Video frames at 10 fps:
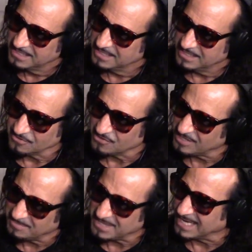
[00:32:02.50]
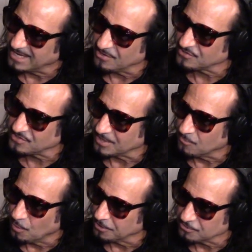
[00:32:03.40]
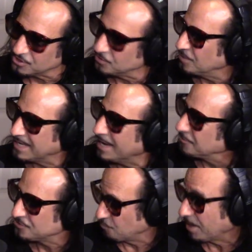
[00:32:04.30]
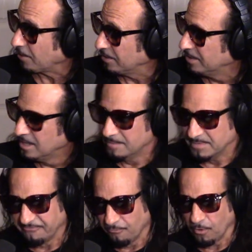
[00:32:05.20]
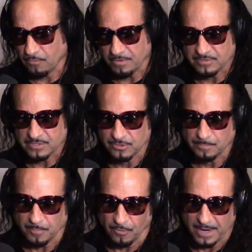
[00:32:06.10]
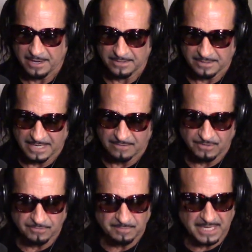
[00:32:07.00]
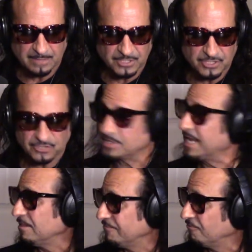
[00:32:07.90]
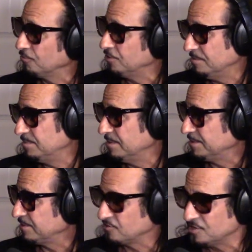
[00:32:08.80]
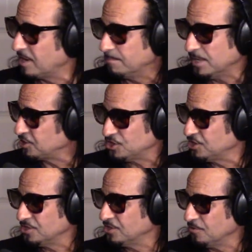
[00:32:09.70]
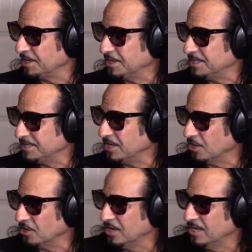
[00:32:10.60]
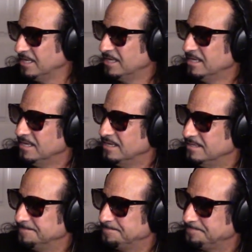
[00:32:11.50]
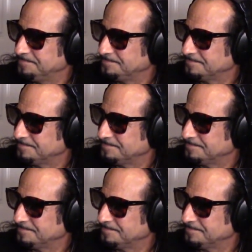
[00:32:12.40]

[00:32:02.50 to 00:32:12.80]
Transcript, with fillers: you know, something else, like one or two elsewhere. Before we would loop around and we would be able to do California a bit, but there's not much going on there. Yeah, they're still they're